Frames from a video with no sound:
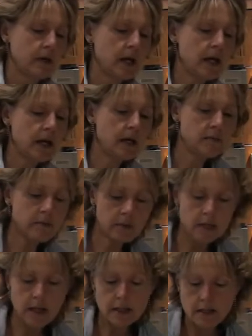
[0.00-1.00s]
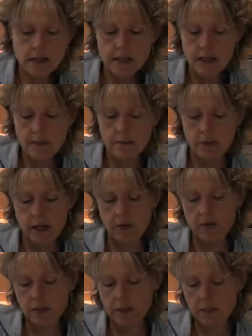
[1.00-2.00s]
And it's the same
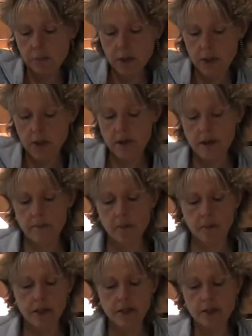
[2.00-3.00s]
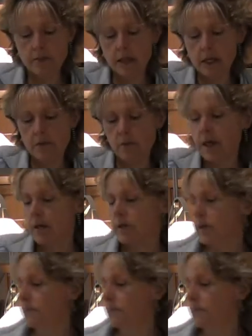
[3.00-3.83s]
thing, we just put it on number 1 to begin with.